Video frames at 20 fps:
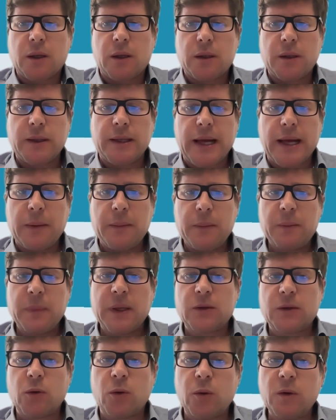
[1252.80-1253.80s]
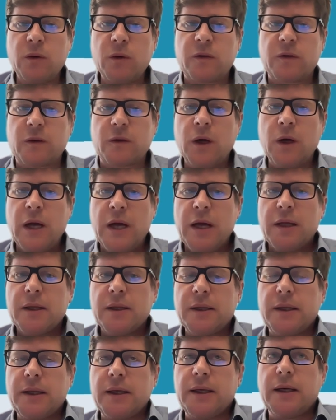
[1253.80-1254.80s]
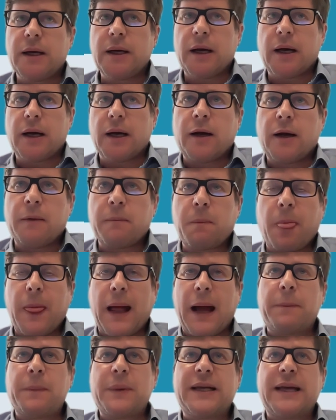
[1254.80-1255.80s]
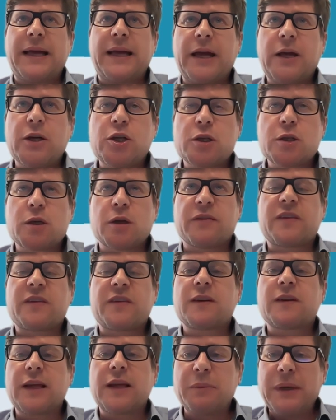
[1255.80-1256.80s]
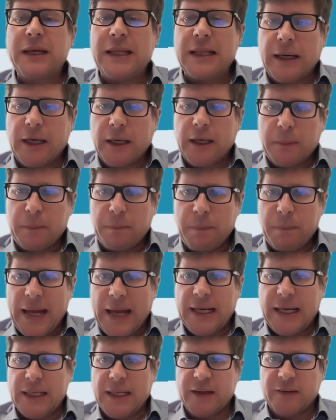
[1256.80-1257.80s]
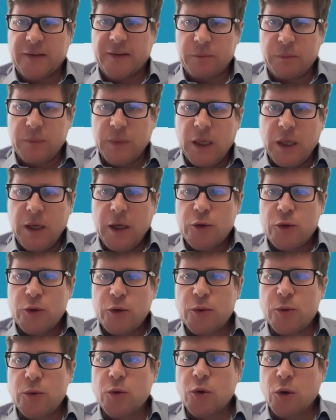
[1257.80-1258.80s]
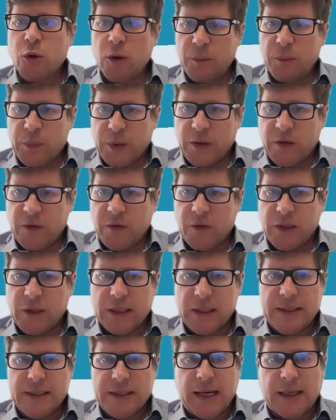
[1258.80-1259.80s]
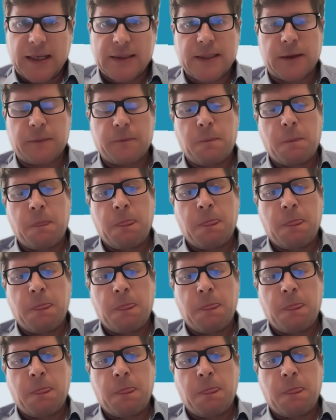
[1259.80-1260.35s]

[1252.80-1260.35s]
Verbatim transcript: them, but also the application of similar mechanism to non-personal data.